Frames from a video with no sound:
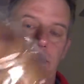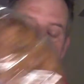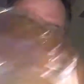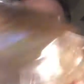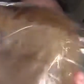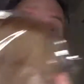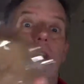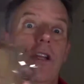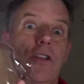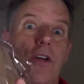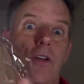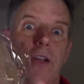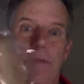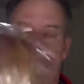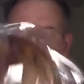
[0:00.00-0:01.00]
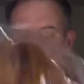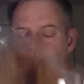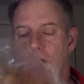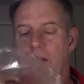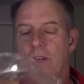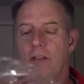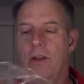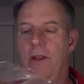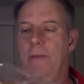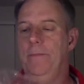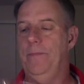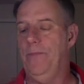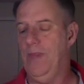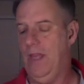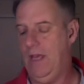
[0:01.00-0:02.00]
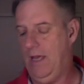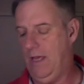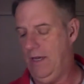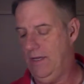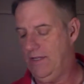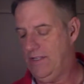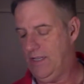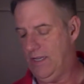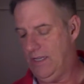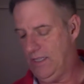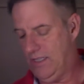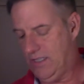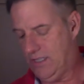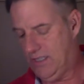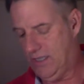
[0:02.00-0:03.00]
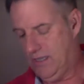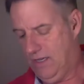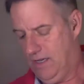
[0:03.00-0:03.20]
the chocottone, and it's in its